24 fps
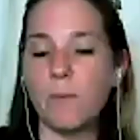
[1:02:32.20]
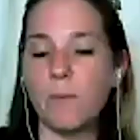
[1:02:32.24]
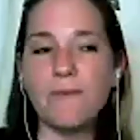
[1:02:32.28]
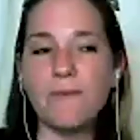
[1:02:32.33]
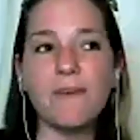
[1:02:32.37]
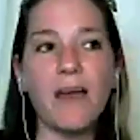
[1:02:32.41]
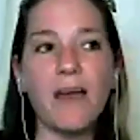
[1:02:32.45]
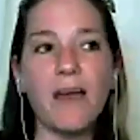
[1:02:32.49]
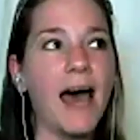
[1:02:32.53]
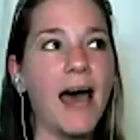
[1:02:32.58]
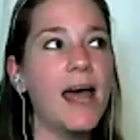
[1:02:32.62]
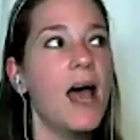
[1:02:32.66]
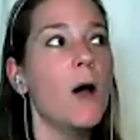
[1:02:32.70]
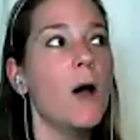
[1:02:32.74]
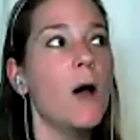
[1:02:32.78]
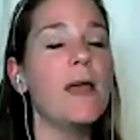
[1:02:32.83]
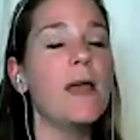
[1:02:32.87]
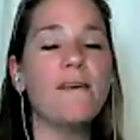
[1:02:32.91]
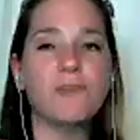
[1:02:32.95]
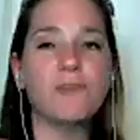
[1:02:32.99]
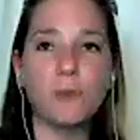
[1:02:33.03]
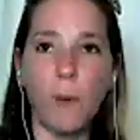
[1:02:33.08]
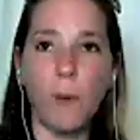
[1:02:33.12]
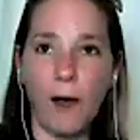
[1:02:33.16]
got we
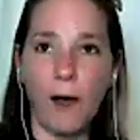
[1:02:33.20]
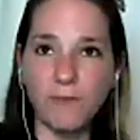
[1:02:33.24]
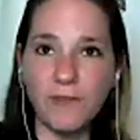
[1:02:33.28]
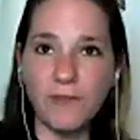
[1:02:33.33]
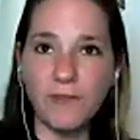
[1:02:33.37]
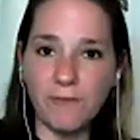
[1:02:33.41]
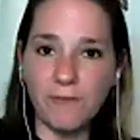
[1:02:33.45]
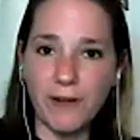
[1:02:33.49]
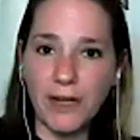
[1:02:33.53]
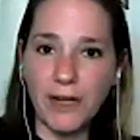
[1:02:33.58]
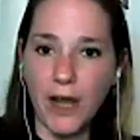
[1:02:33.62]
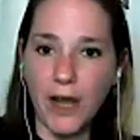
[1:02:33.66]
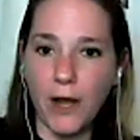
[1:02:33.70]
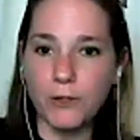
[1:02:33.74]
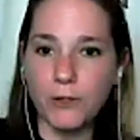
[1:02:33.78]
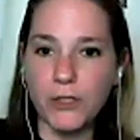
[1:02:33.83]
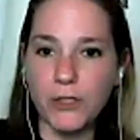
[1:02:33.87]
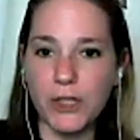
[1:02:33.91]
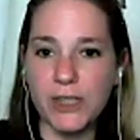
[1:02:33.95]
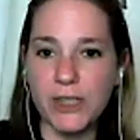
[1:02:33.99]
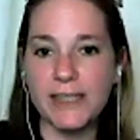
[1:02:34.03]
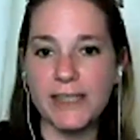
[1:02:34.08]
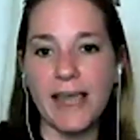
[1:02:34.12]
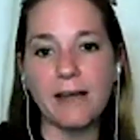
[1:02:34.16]
have twelve different
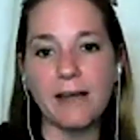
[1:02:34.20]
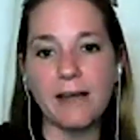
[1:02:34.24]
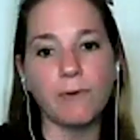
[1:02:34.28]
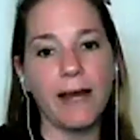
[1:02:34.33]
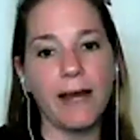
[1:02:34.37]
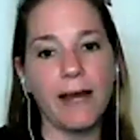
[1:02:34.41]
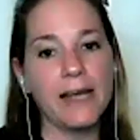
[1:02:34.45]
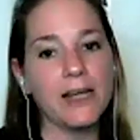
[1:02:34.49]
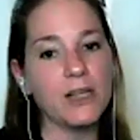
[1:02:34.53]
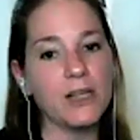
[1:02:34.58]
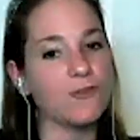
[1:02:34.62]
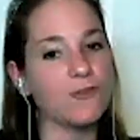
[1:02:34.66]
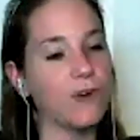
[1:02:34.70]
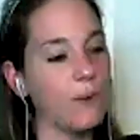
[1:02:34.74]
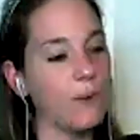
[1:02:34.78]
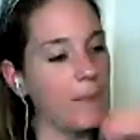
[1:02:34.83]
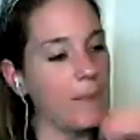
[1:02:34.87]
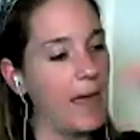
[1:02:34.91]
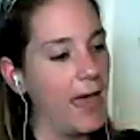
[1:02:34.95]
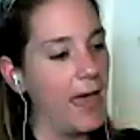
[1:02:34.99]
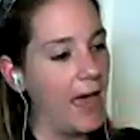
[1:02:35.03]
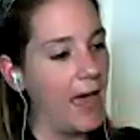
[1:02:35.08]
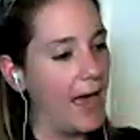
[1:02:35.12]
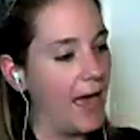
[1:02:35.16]
coaches. They range from
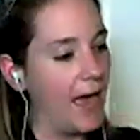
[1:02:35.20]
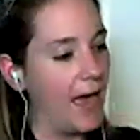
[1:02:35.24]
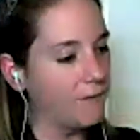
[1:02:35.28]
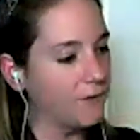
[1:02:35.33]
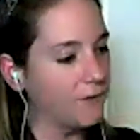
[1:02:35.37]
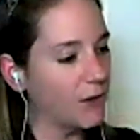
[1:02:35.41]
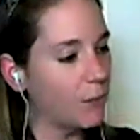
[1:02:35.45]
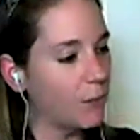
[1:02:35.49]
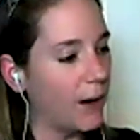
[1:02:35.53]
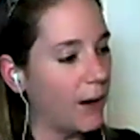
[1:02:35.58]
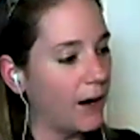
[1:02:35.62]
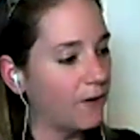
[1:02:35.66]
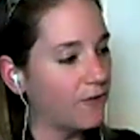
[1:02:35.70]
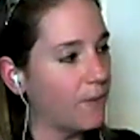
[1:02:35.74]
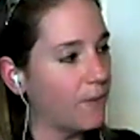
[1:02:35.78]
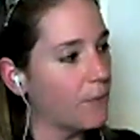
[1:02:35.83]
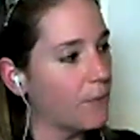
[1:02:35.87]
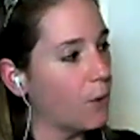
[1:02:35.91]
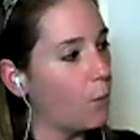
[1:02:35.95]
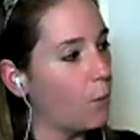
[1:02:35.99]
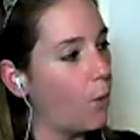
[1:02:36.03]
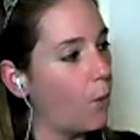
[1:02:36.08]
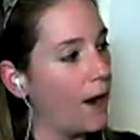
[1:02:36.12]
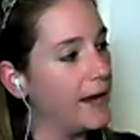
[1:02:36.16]
everywhere from
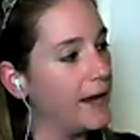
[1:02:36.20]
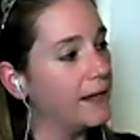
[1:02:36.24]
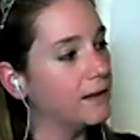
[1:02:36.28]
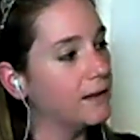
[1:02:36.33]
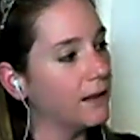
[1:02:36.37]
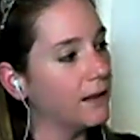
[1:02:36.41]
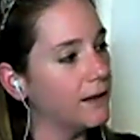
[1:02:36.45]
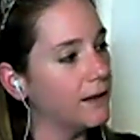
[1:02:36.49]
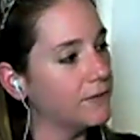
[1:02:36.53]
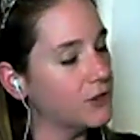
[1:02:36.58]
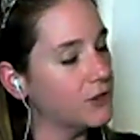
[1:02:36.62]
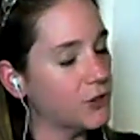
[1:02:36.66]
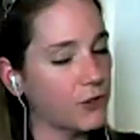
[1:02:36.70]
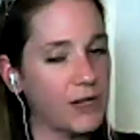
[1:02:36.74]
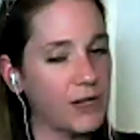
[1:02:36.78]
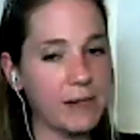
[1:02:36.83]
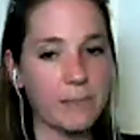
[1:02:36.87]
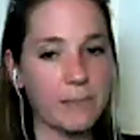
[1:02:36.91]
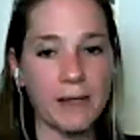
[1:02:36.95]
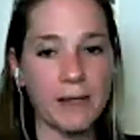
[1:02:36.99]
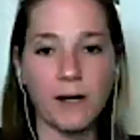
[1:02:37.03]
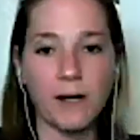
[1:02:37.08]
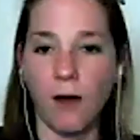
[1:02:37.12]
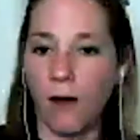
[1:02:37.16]
the white glove
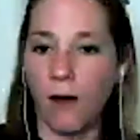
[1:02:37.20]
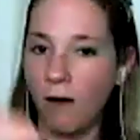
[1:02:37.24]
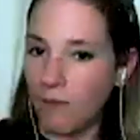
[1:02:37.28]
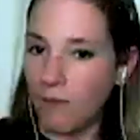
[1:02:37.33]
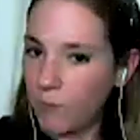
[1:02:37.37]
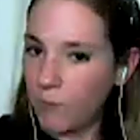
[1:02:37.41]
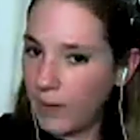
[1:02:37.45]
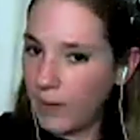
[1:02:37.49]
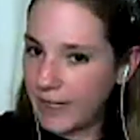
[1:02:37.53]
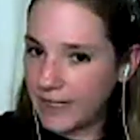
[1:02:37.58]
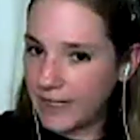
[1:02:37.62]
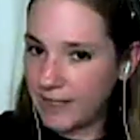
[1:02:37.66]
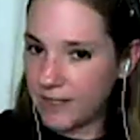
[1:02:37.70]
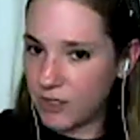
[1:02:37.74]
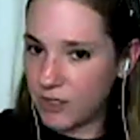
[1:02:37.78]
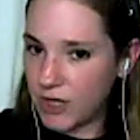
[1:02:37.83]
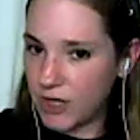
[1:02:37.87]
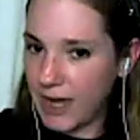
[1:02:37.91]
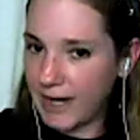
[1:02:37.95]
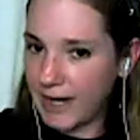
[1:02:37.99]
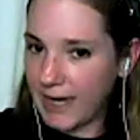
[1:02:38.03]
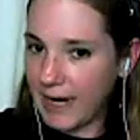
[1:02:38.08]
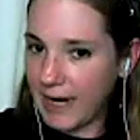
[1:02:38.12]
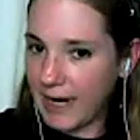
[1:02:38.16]
treatment all the way to the
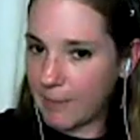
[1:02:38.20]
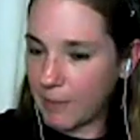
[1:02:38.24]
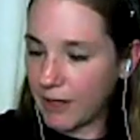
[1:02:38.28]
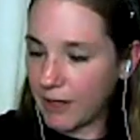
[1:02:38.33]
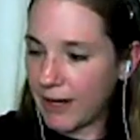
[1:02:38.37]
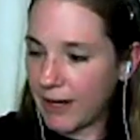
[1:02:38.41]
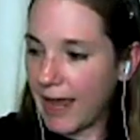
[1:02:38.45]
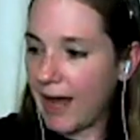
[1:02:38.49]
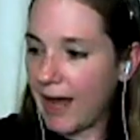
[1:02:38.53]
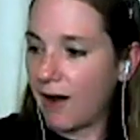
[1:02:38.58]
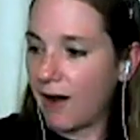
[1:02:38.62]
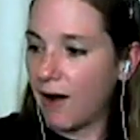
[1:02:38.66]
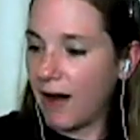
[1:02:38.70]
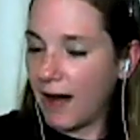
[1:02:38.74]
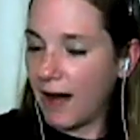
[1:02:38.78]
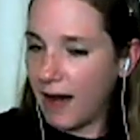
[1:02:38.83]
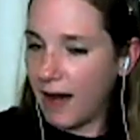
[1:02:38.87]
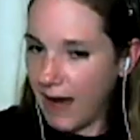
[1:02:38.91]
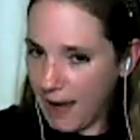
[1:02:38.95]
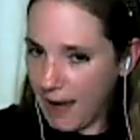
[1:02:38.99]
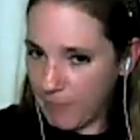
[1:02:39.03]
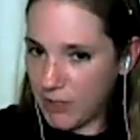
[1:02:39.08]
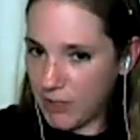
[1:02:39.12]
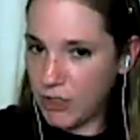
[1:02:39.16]
jackhammer. Now
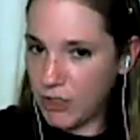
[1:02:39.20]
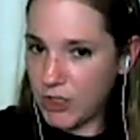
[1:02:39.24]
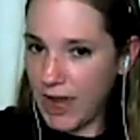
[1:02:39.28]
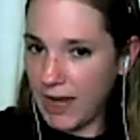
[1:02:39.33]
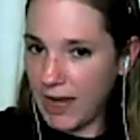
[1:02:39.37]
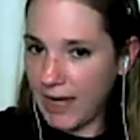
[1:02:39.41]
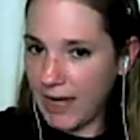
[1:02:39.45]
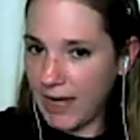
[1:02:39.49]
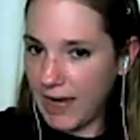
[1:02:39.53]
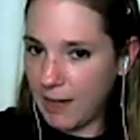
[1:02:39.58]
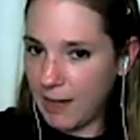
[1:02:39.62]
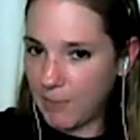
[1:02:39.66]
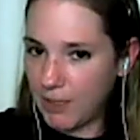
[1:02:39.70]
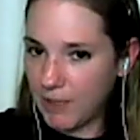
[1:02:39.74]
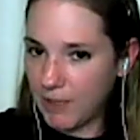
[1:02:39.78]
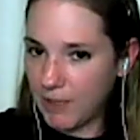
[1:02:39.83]
I'm the jackhammer,